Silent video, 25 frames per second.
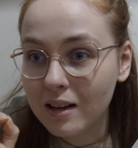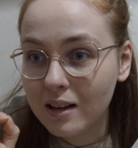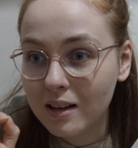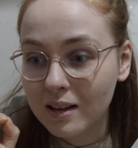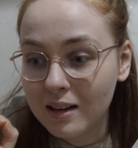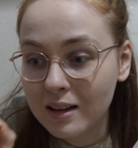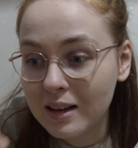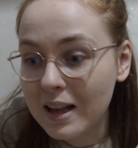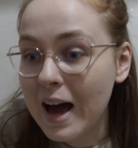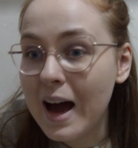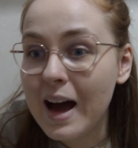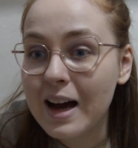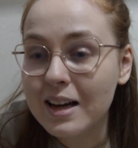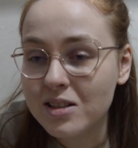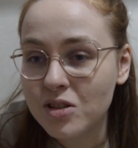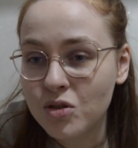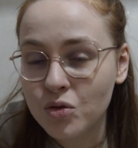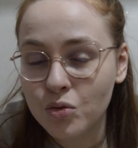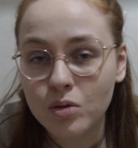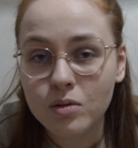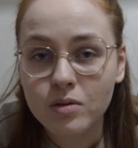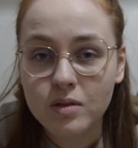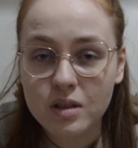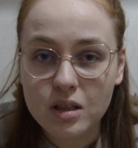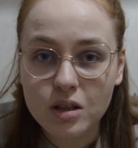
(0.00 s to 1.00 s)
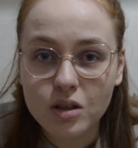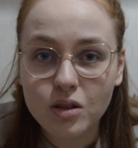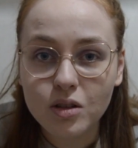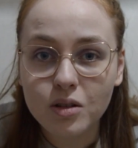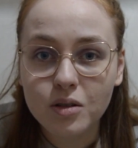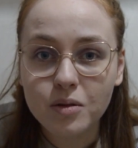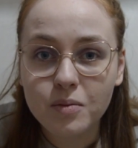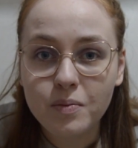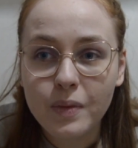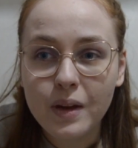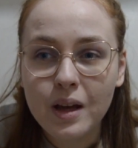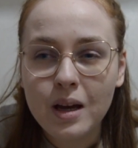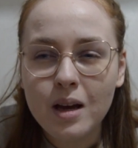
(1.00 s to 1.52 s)
last
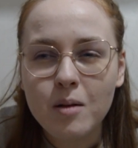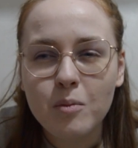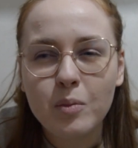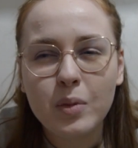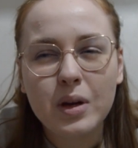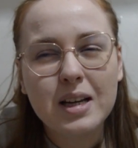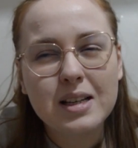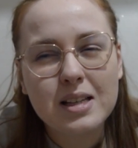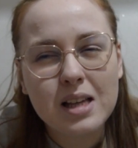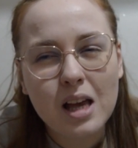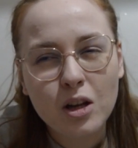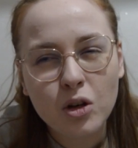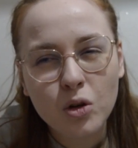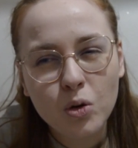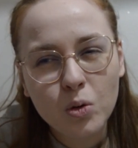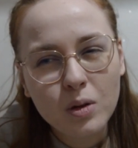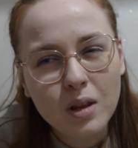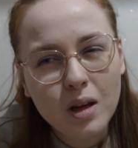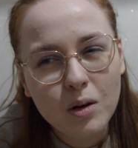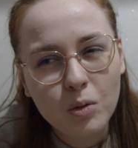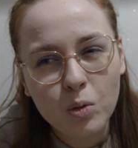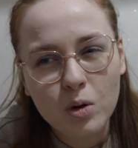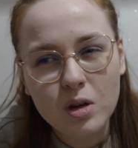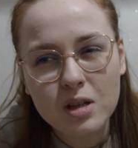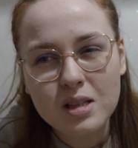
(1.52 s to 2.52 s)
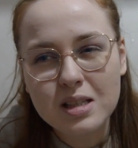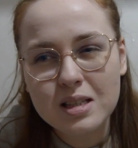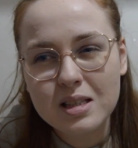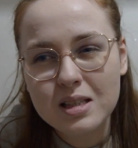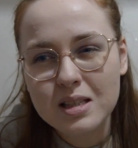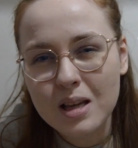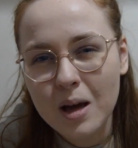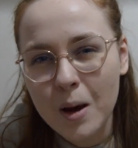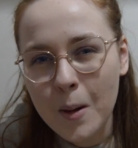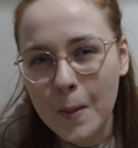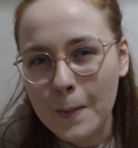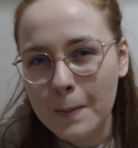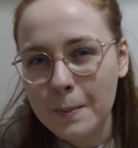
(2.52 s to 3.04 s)
reveal, because I knew there were
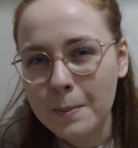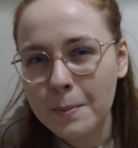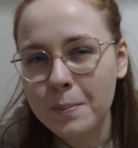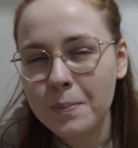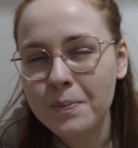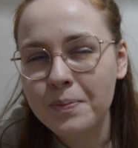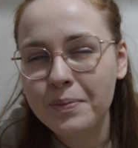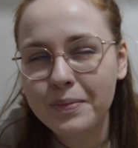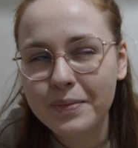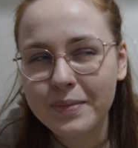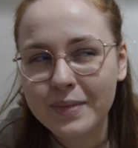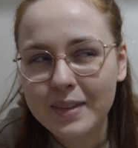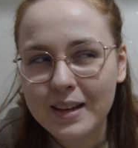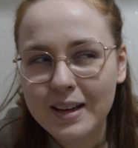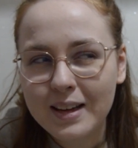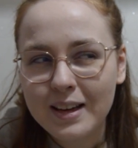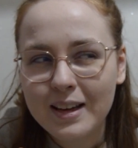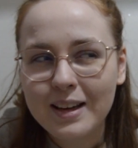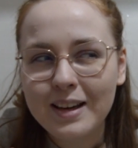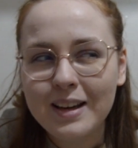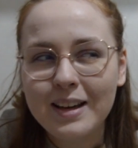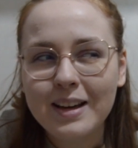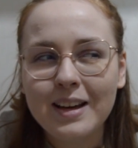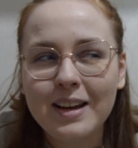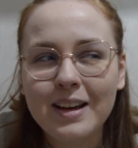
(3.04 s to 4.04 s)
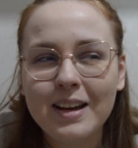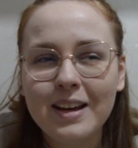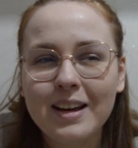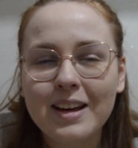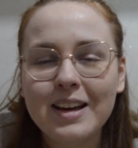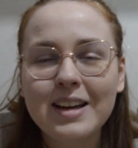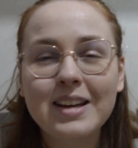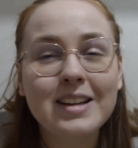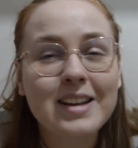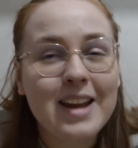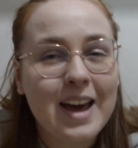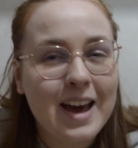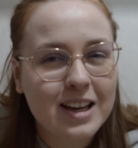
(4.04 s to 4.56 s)
some
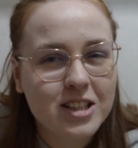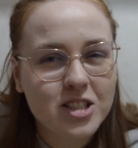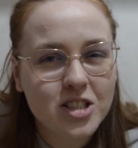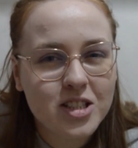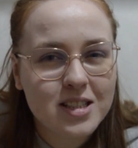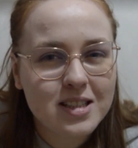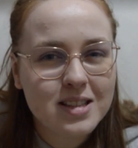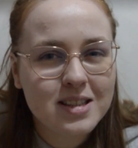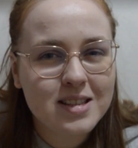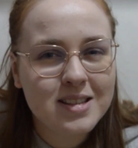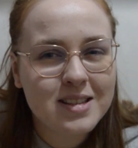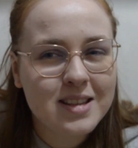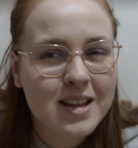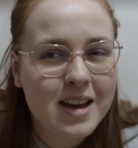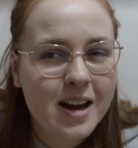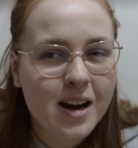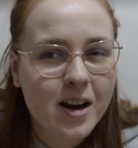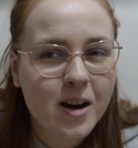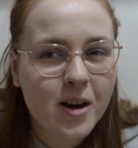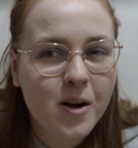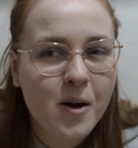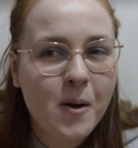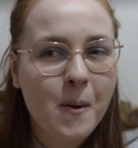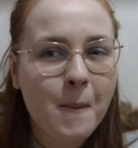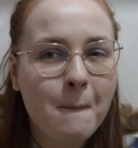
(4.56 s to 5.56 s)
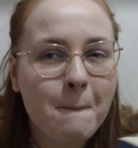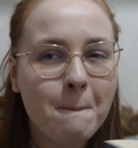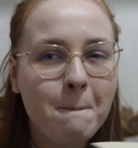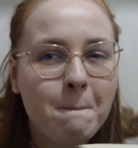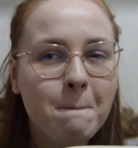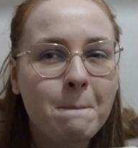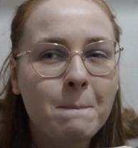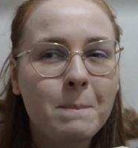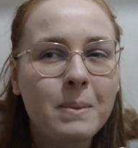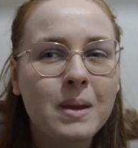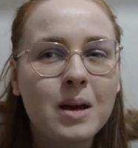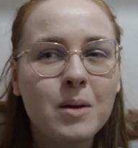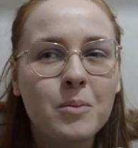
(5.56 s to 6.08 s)
connections there,
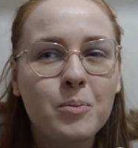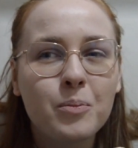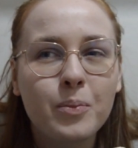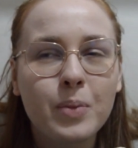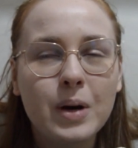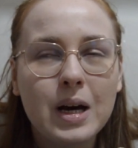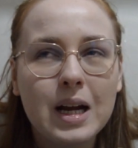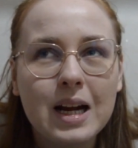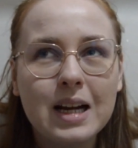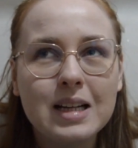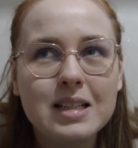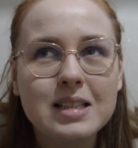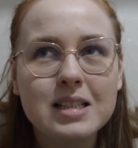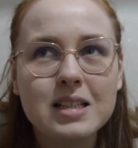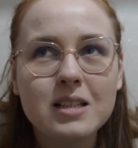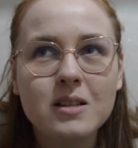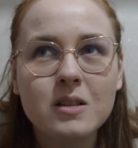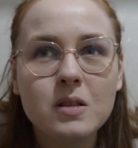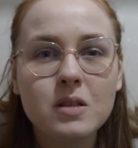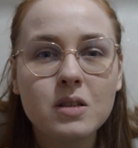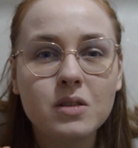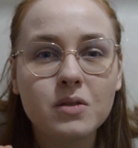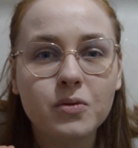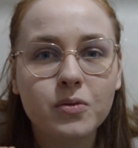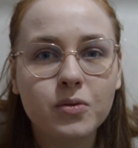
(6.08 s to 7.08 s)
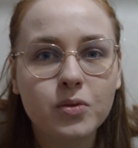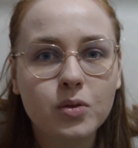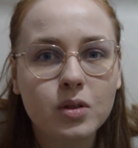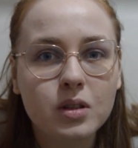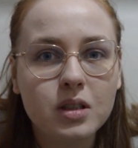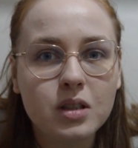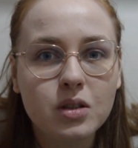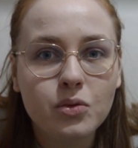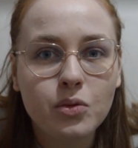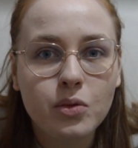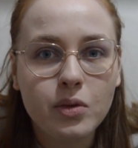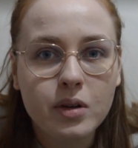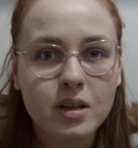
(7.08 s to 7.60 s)
but I didn't
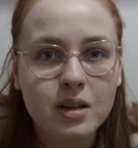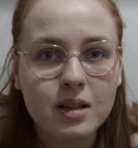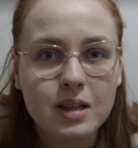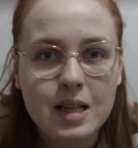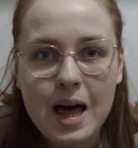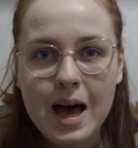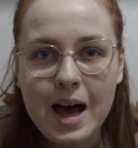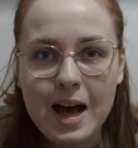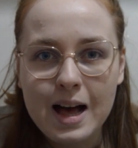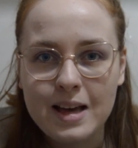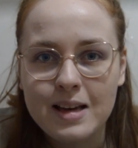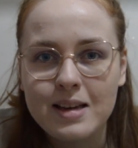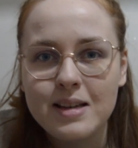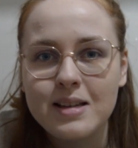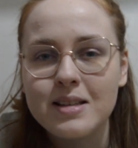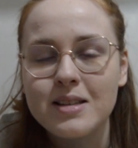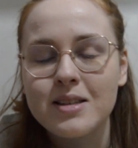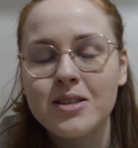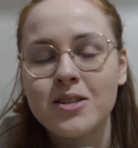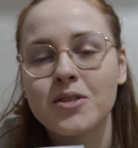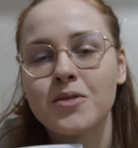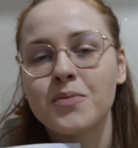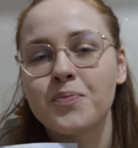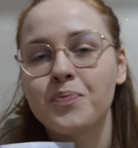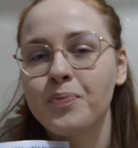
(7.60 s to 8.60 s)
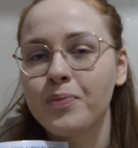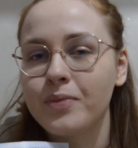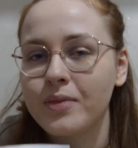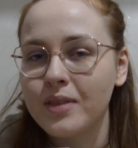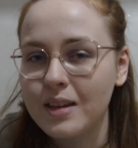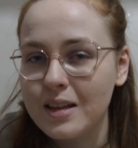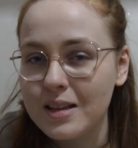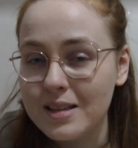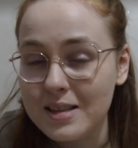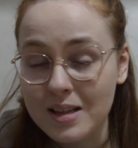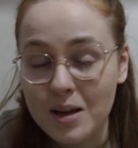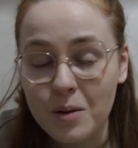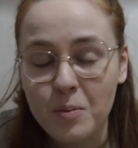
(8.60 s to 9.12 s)
fully realize
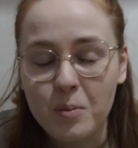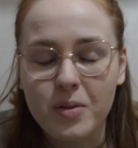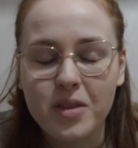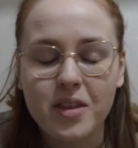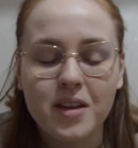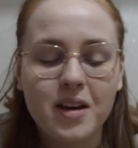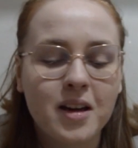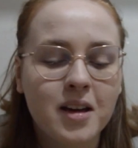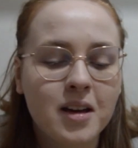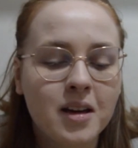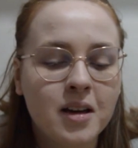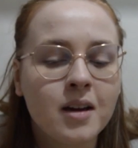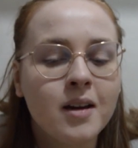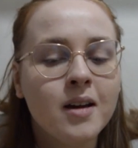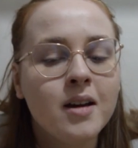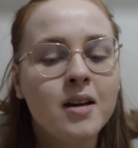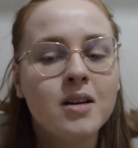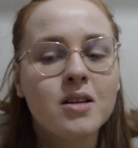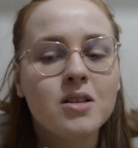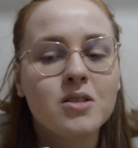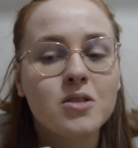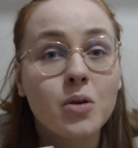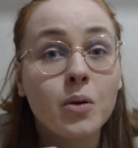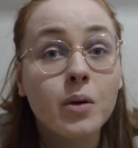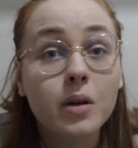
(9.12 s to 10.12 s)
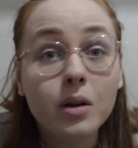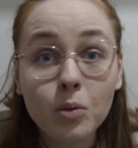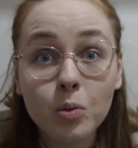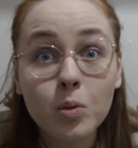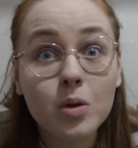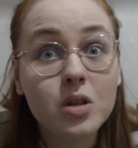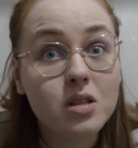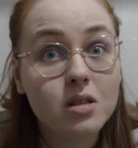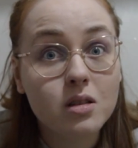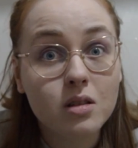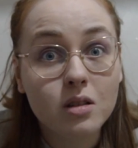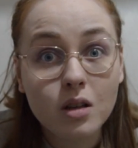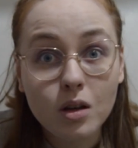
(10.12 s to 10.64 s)
something. So it
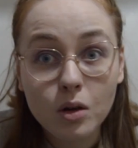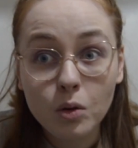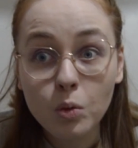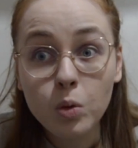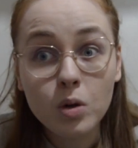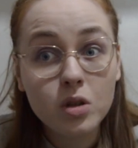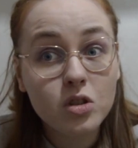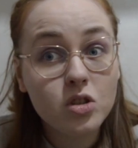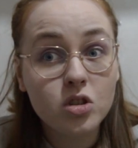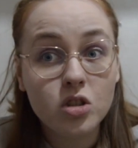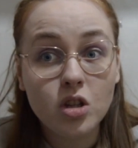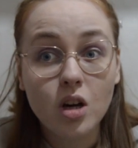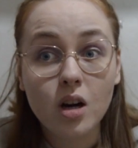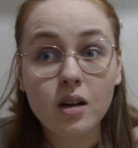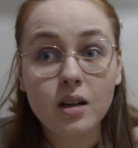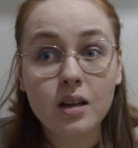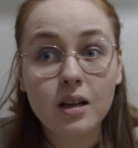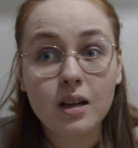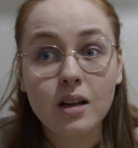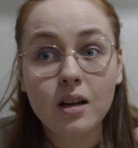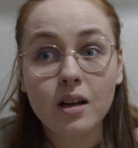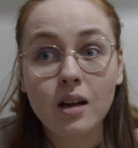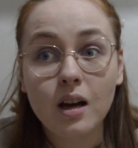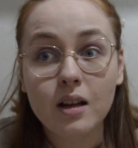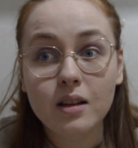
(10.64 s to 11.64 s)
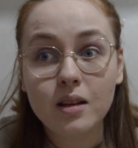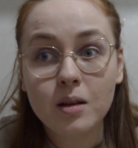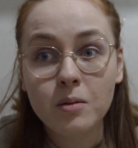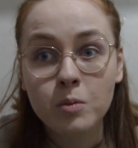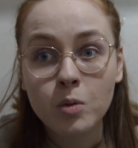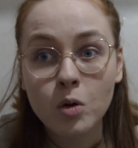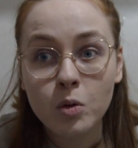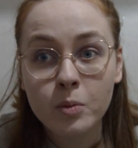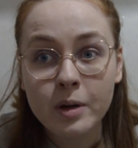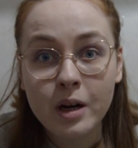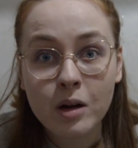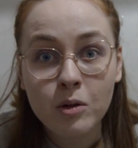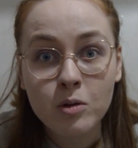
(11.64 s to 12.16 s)
was shocking at the
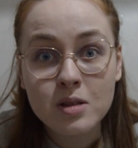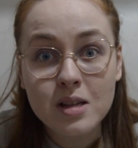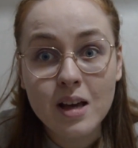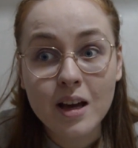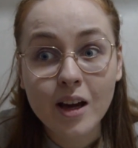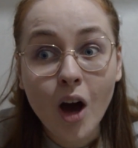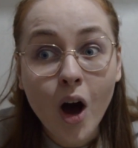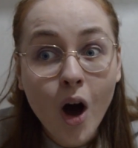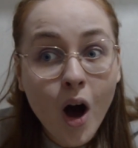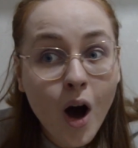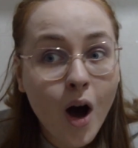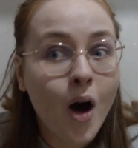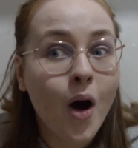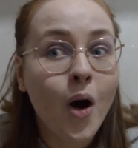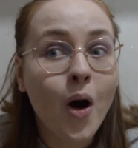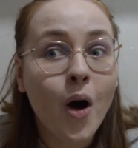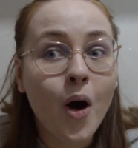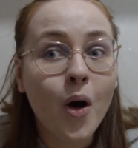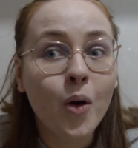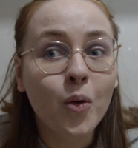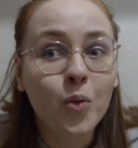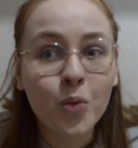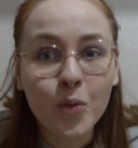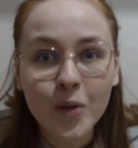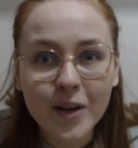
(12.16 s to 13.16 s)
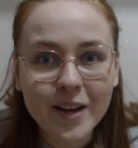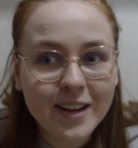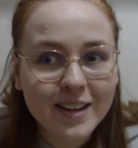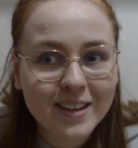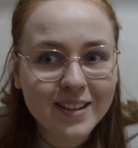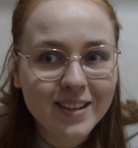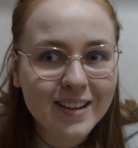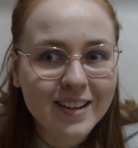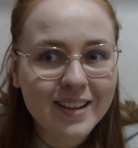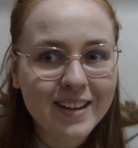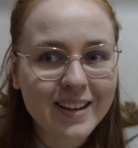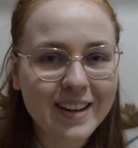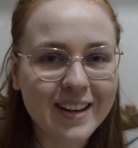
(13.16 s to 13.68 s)
moment. I was like, oh,
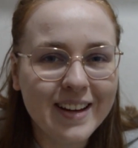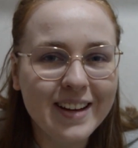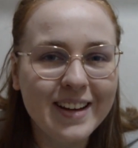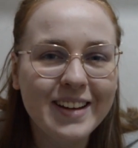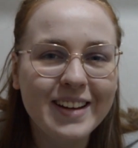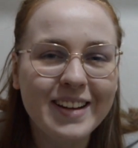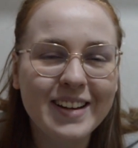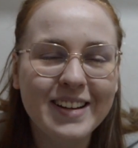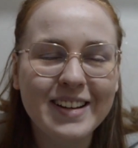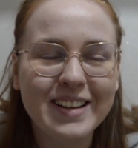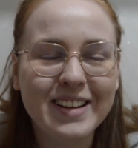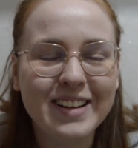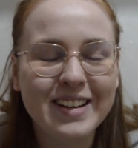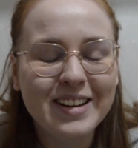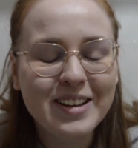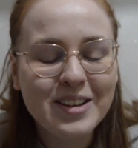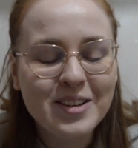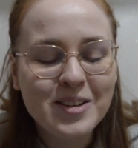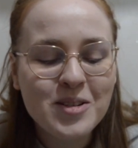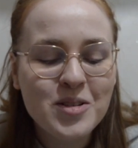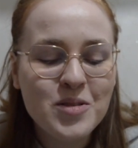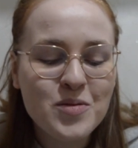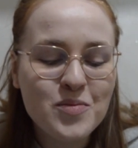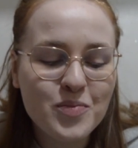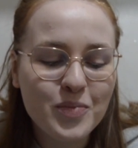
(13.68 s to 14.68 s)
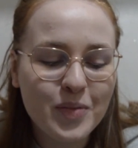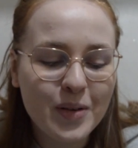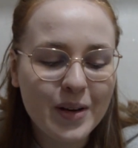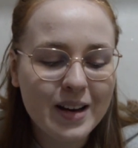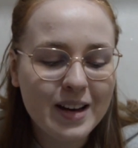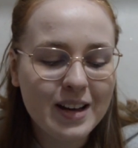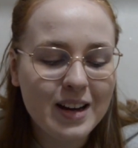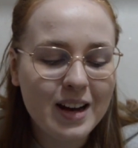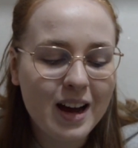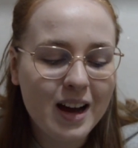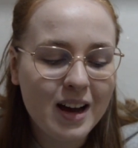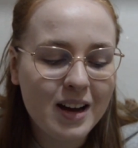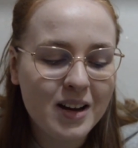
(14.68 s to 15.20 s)
really?
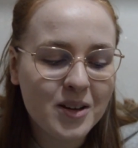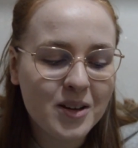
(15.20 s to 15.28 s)
But